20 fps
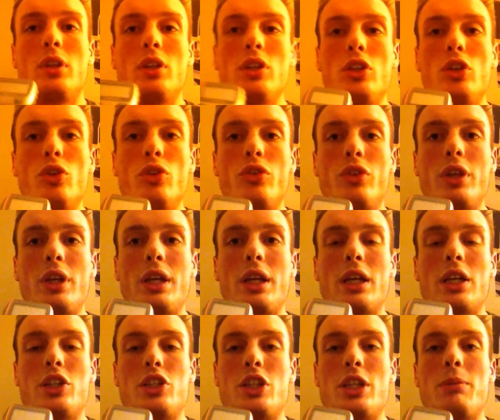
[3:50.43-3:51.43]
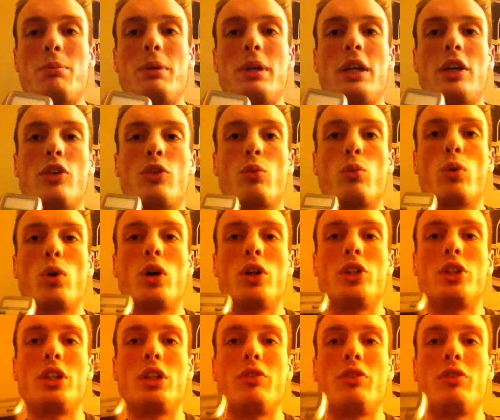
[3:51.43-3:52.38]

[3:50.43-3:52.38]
using a GPS watch.